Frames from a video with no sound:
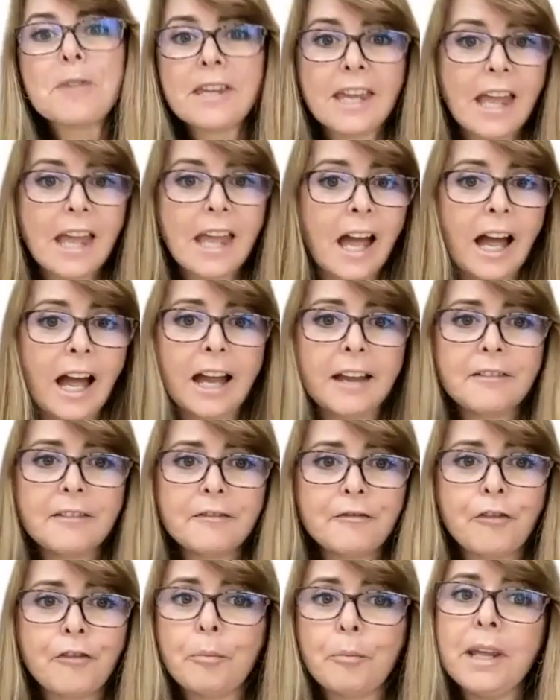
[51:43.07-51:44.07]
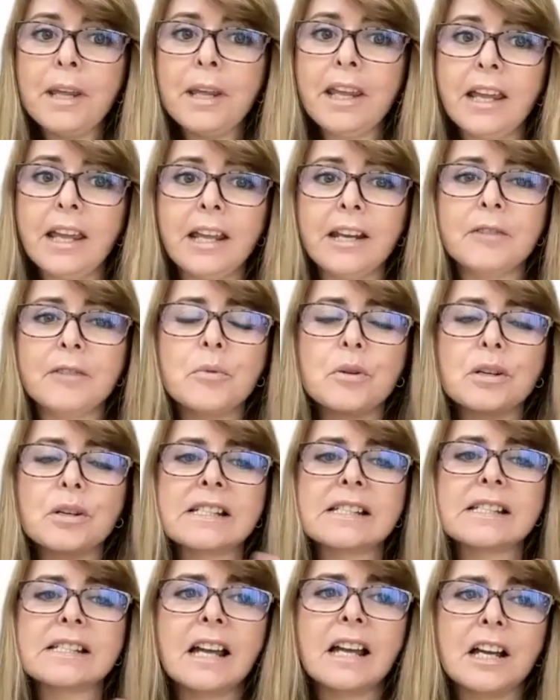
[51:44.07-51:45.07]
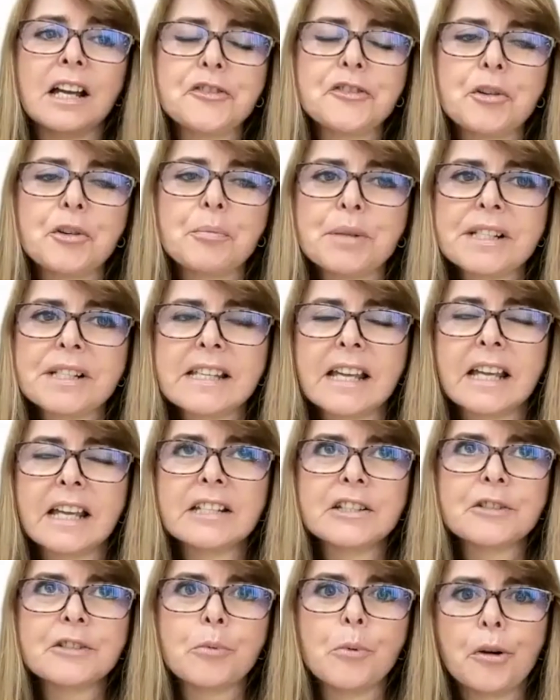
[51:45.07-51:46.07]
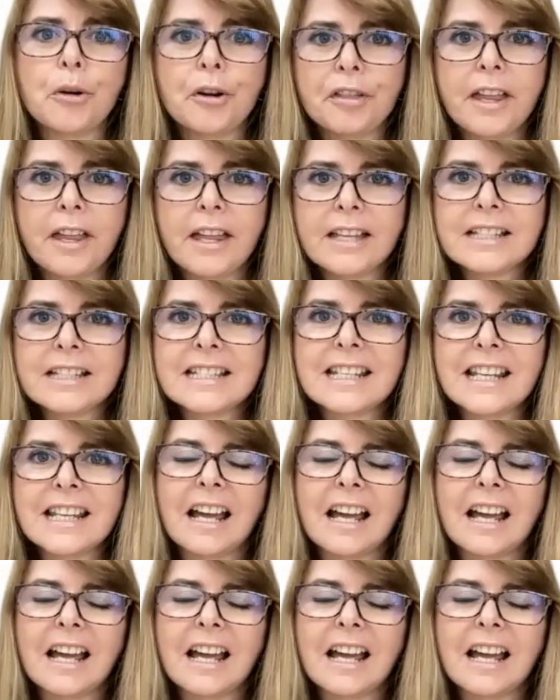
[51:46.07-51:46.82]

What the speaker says: Yeah, for me, it was 100% worth it.